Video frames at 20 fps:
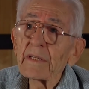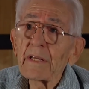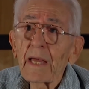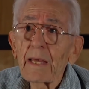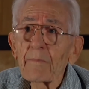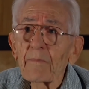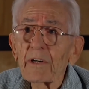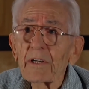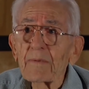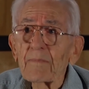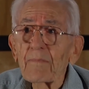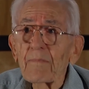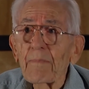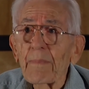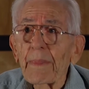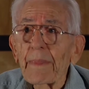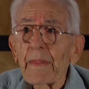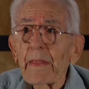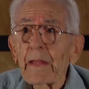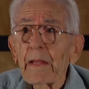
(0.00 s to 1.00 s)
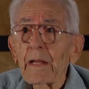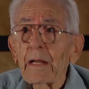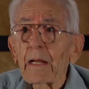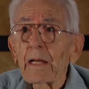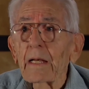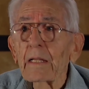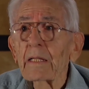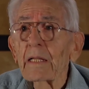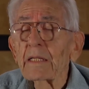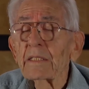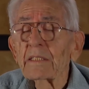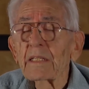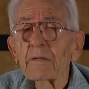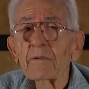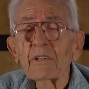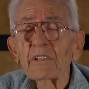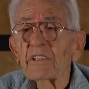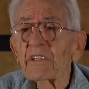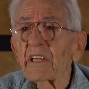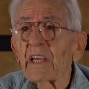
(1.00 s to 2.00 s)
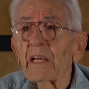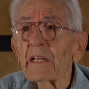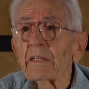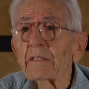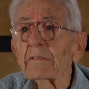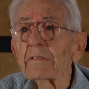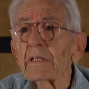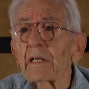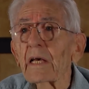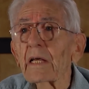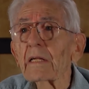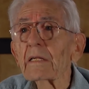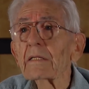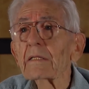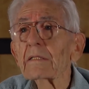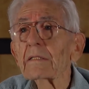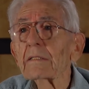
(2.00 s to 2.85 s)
camera? And they said, well, you can't do that.